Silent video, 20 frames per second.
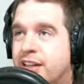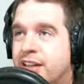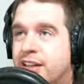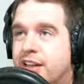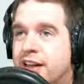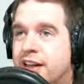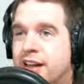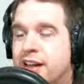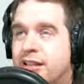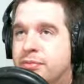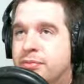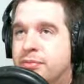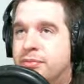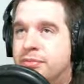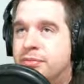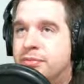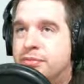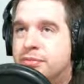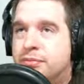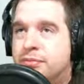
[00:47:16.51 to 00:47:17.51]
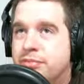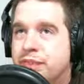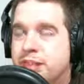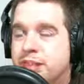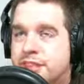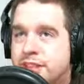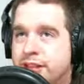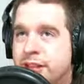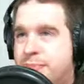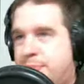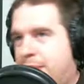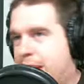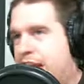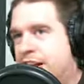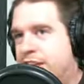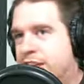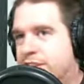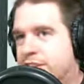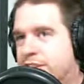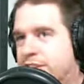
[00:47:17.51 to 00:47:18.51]
It's still in
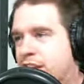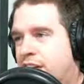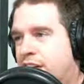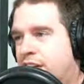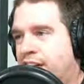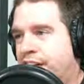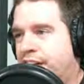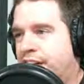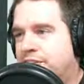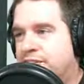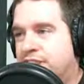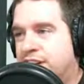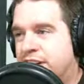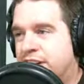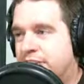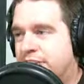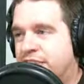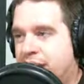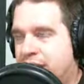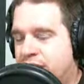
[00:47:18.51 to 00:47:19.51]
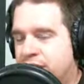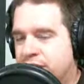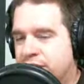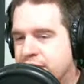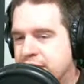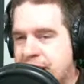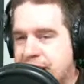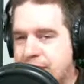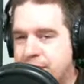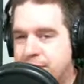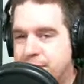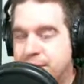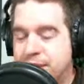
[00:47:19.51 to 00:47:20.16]
beta, so it's not like it's a final game.